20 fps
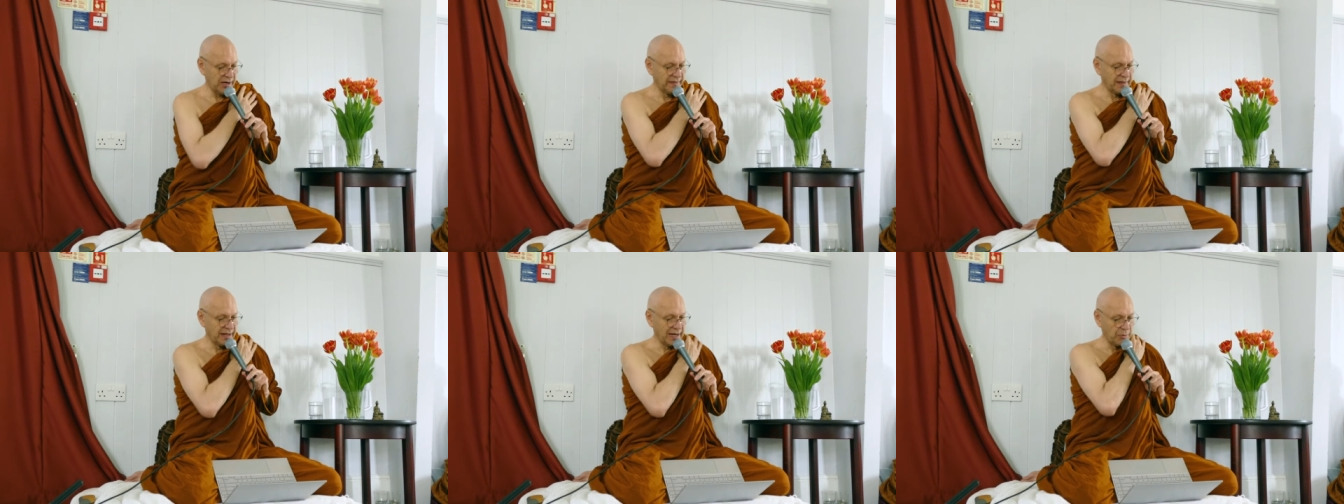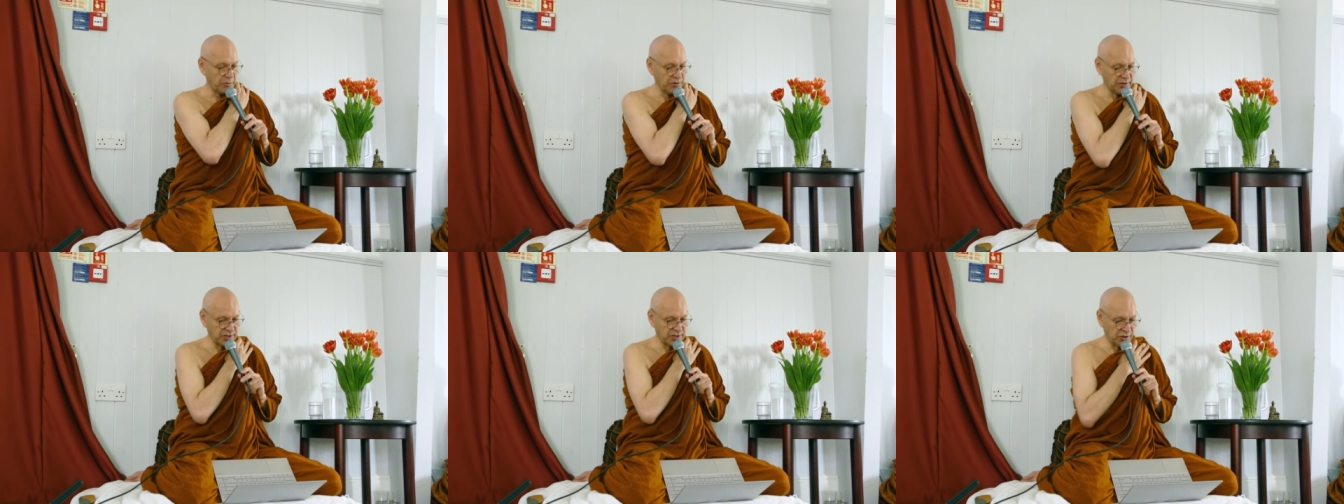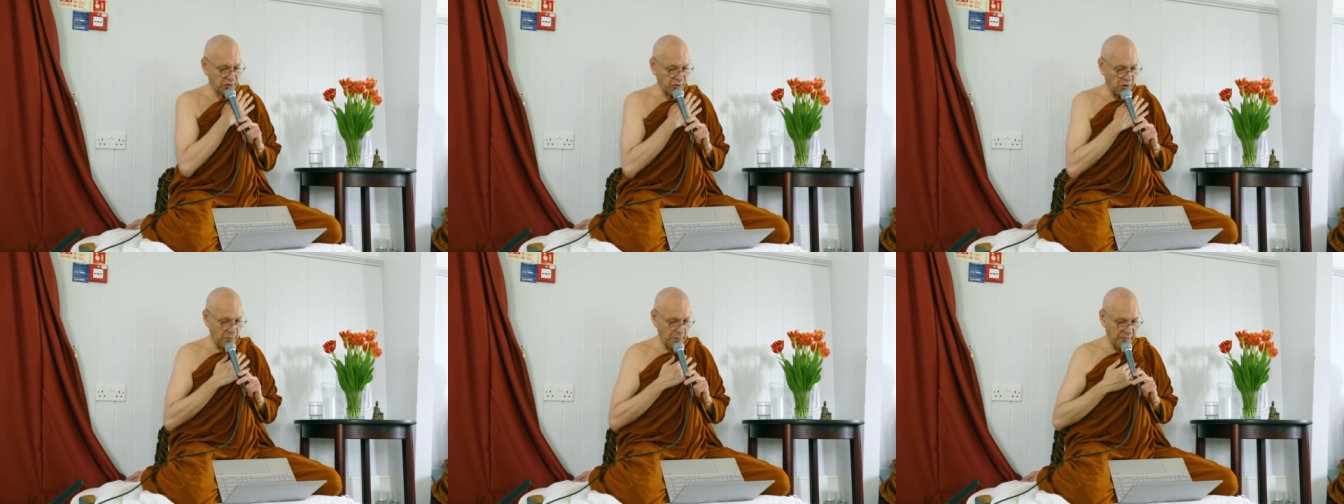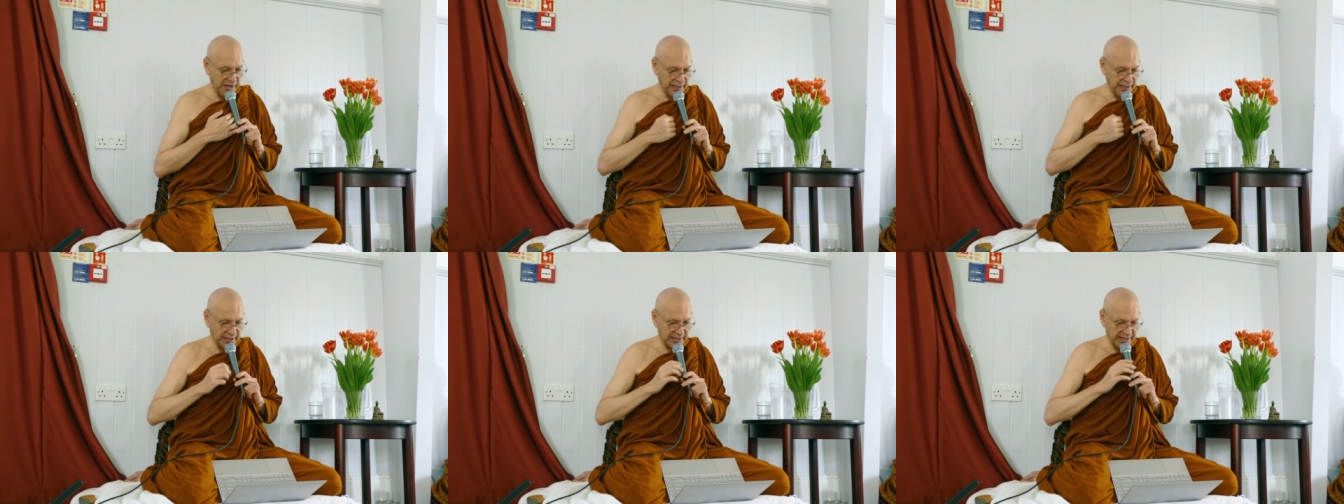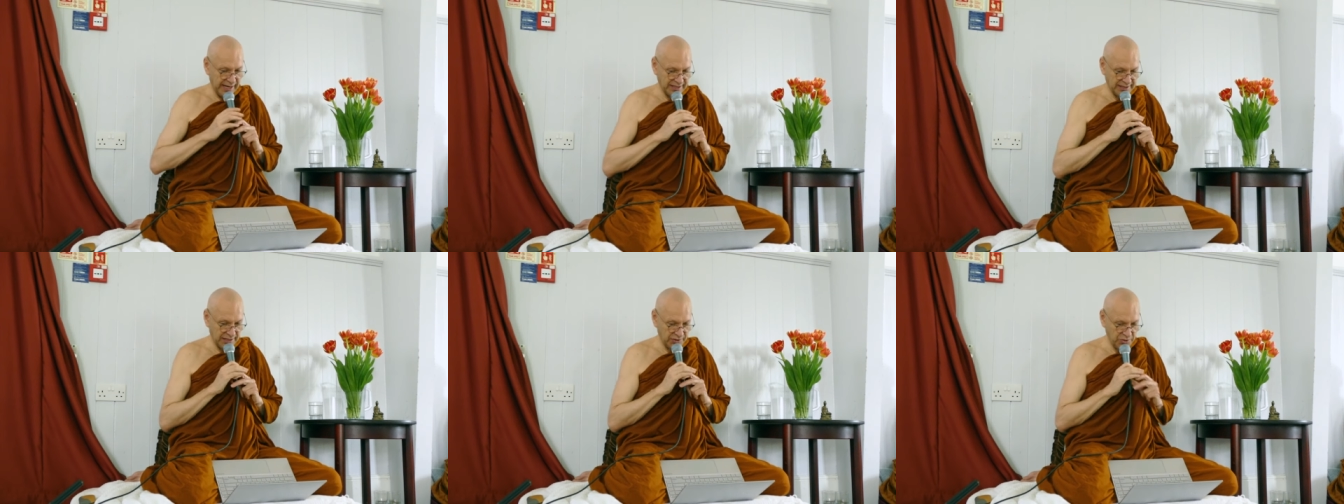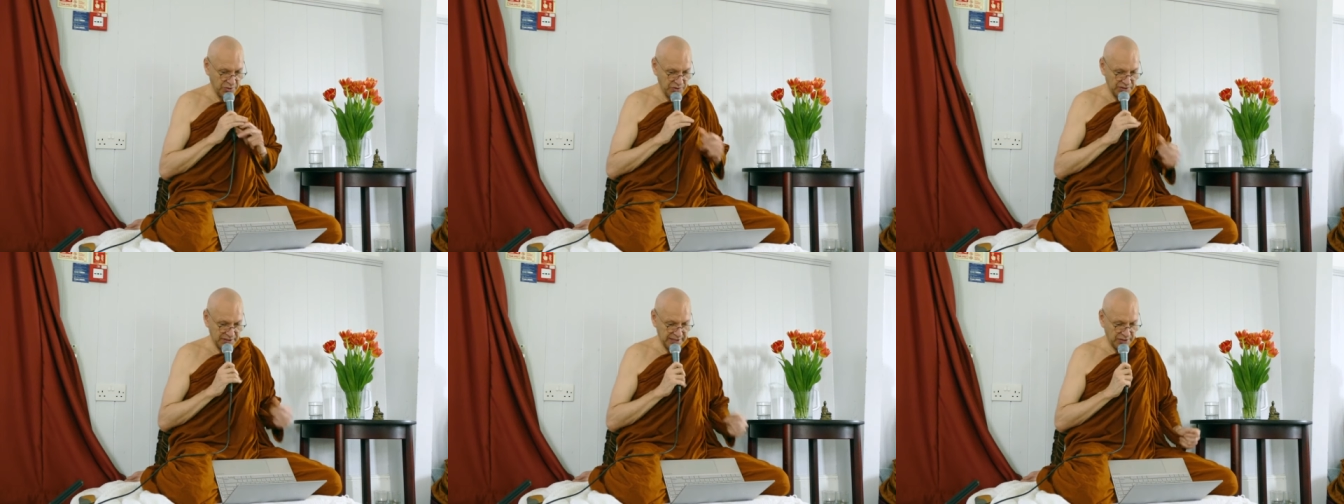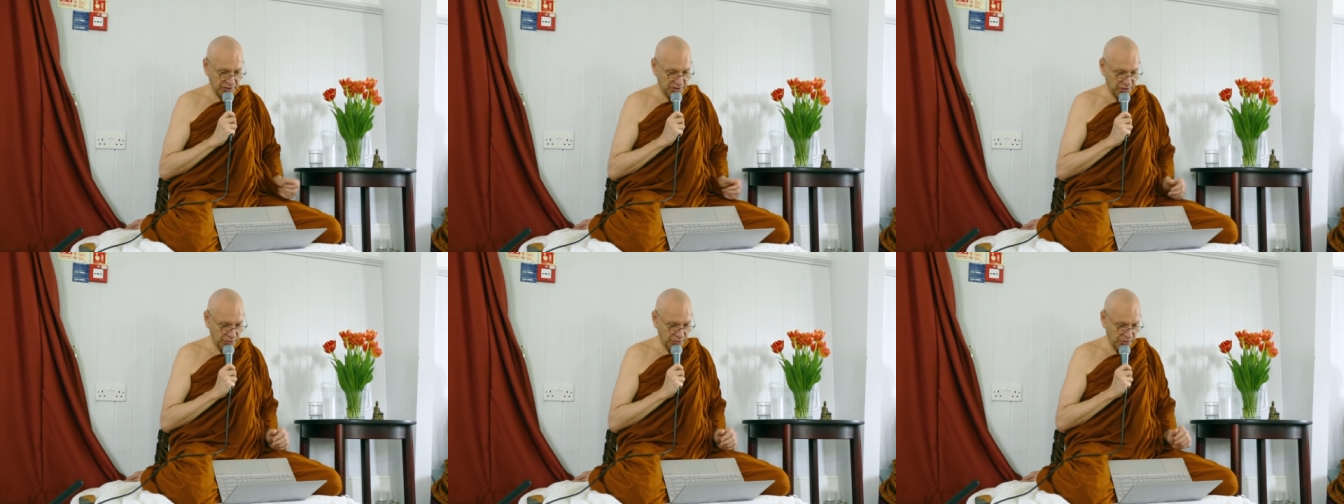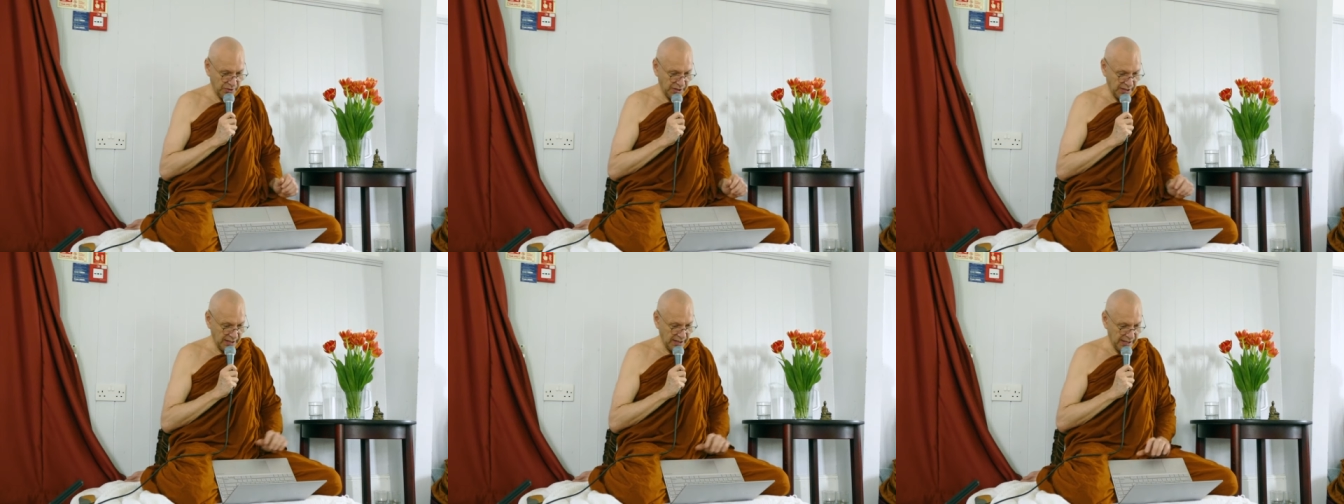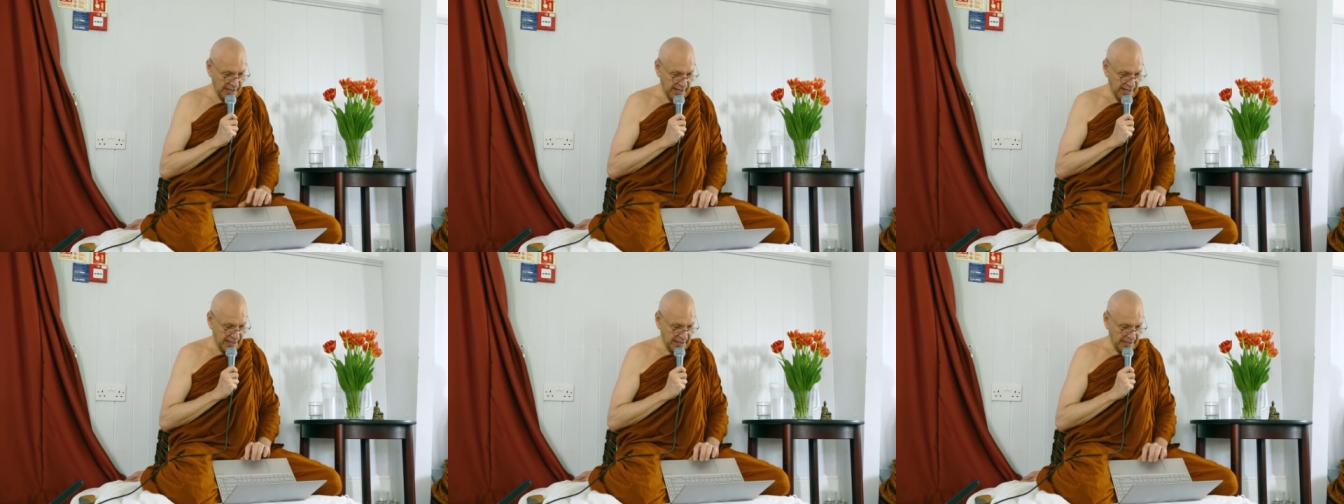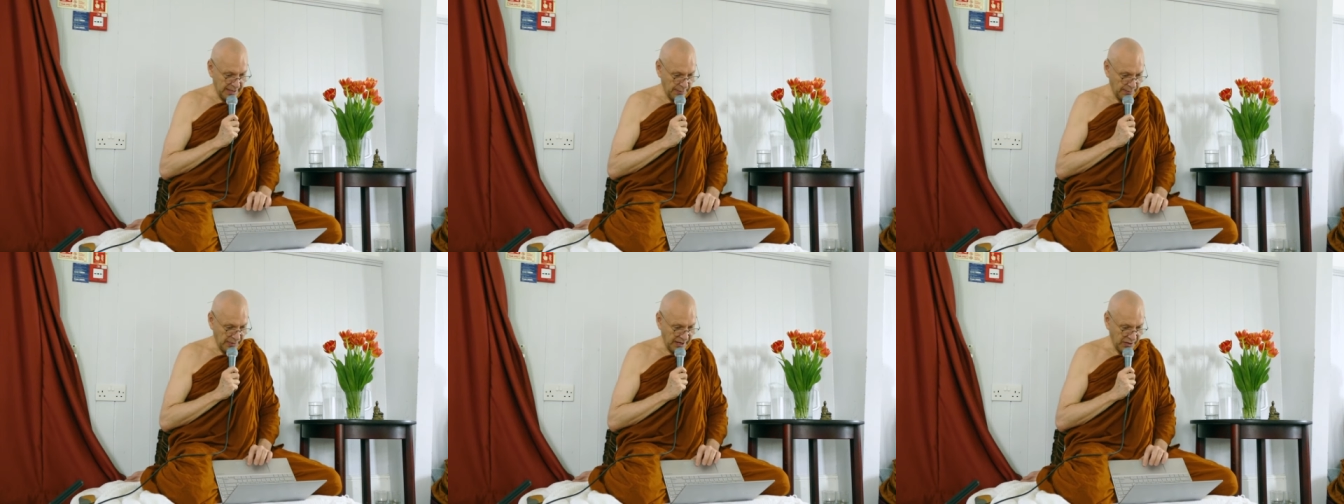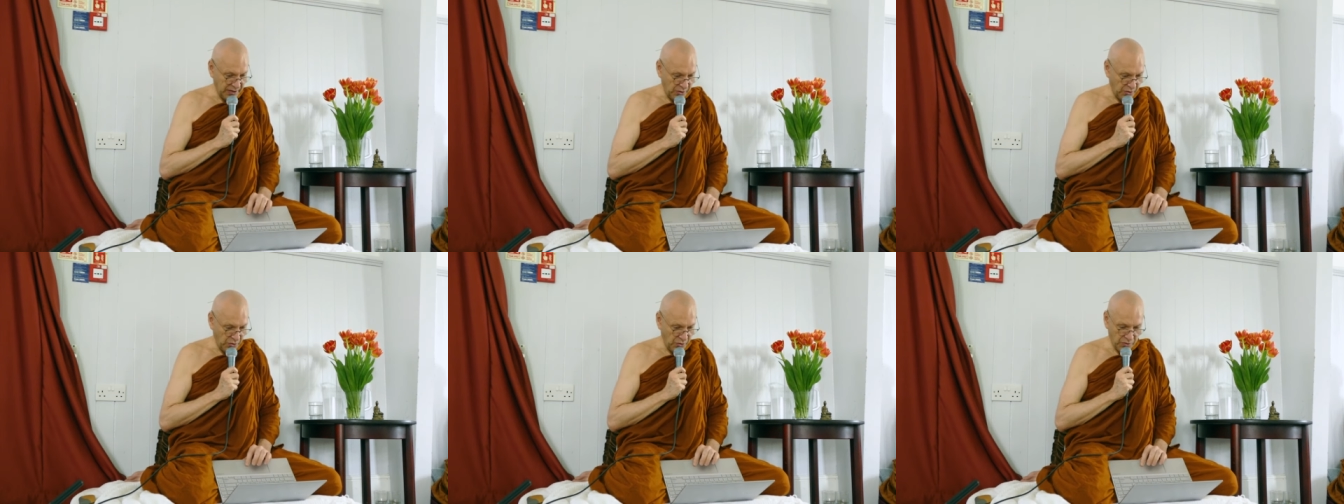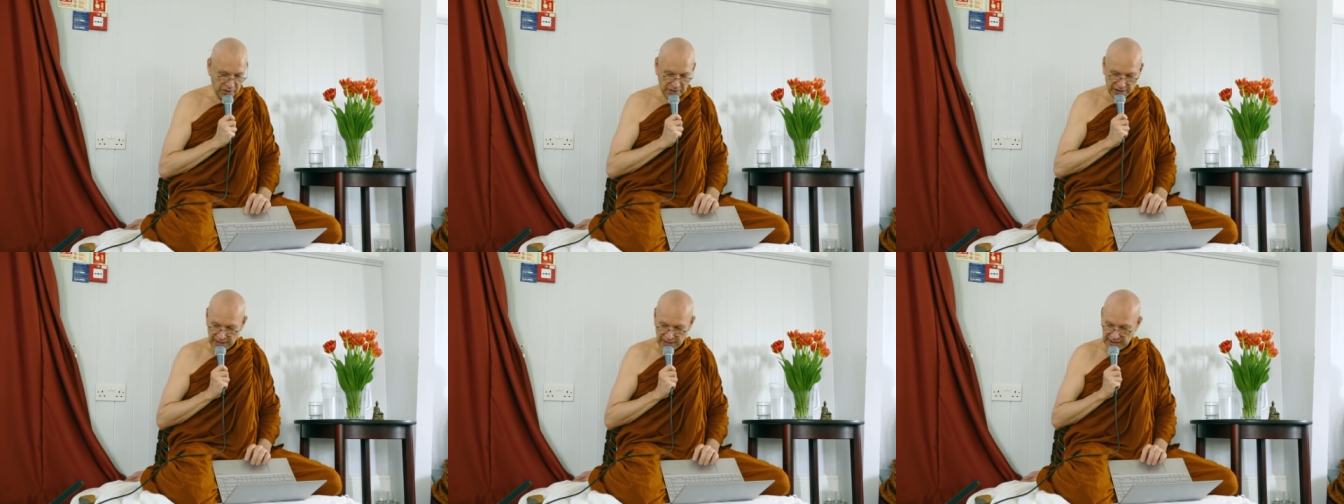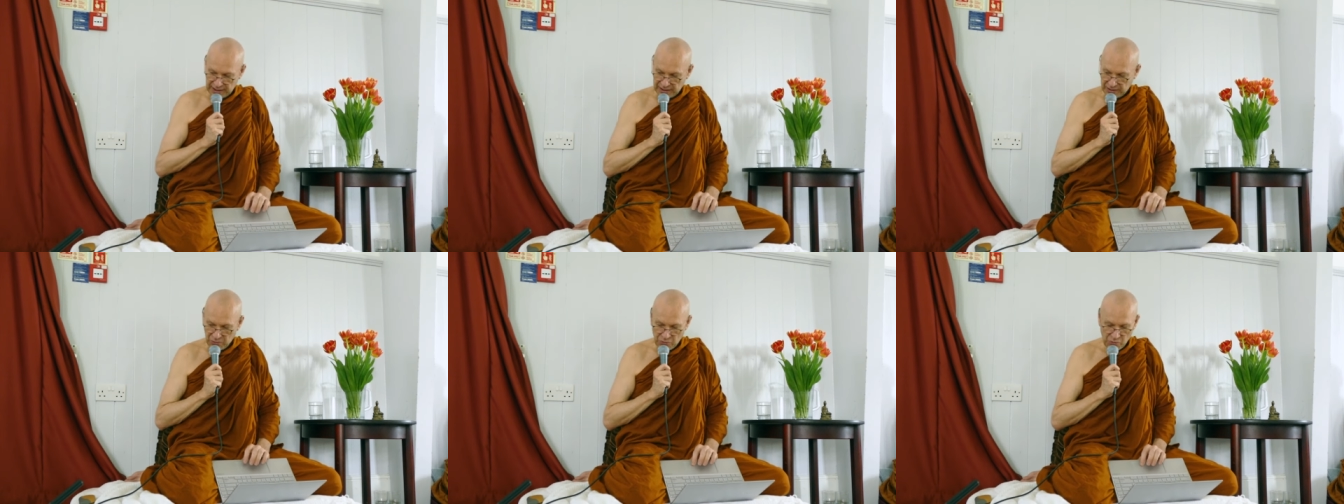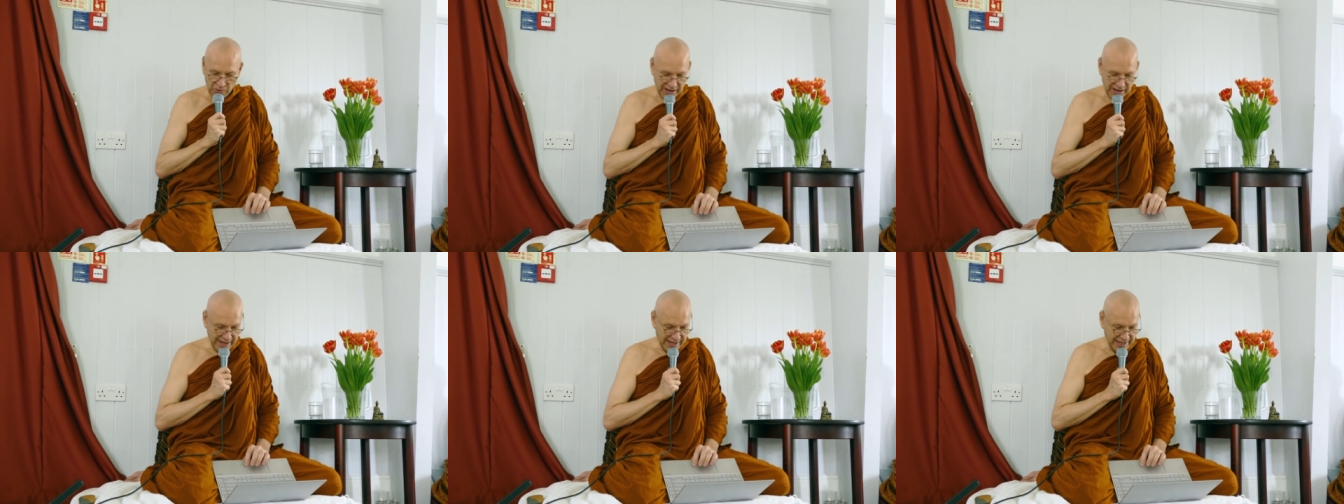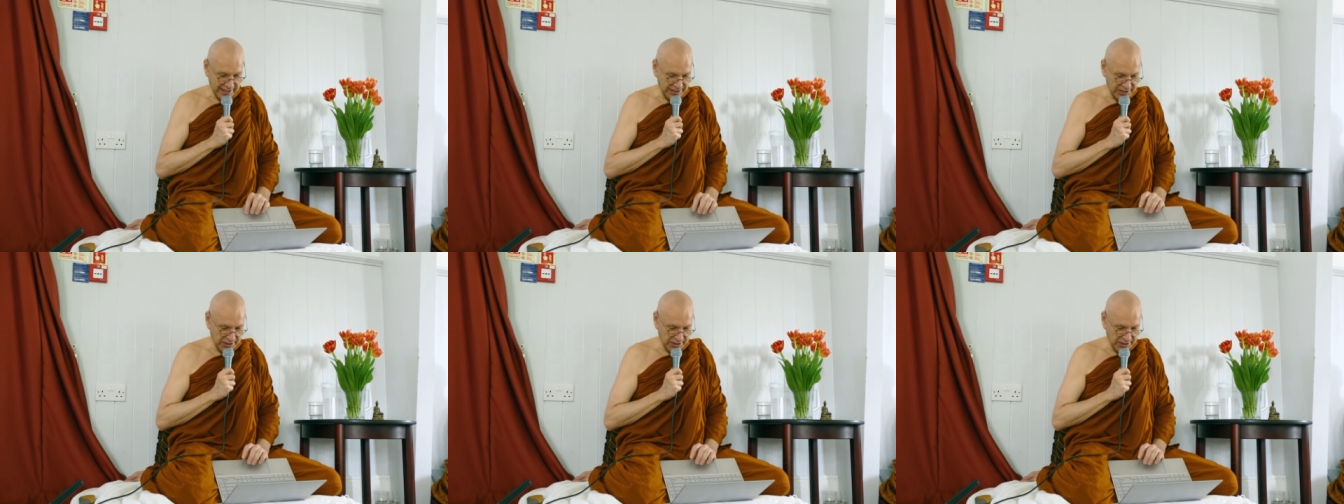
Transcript: and then I will just comment as I usually do uh, in my own little way.